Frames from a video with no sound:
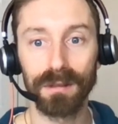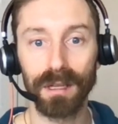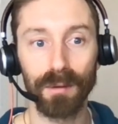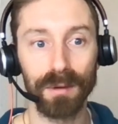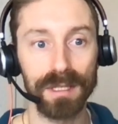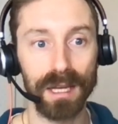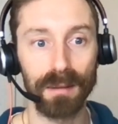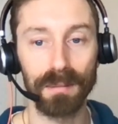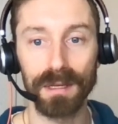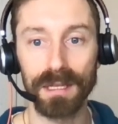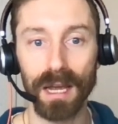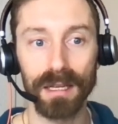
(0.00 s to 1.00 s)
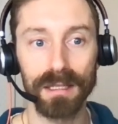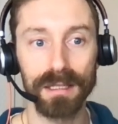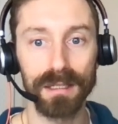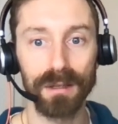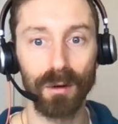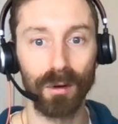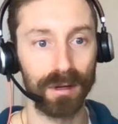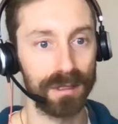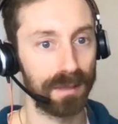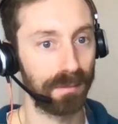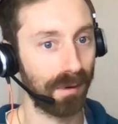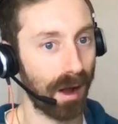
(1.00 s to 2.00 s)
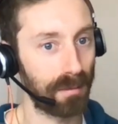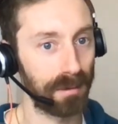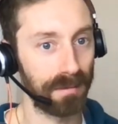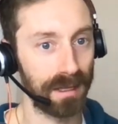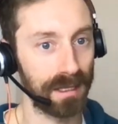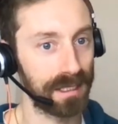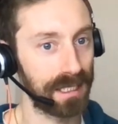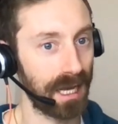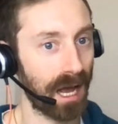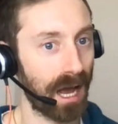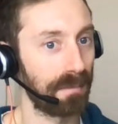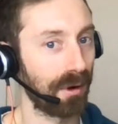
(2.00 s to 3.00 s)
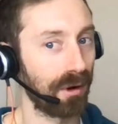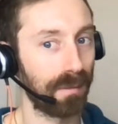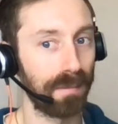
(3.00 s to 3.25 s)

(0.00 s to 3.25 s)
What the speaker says: can we skip the tests? Or is the problem that the CI broke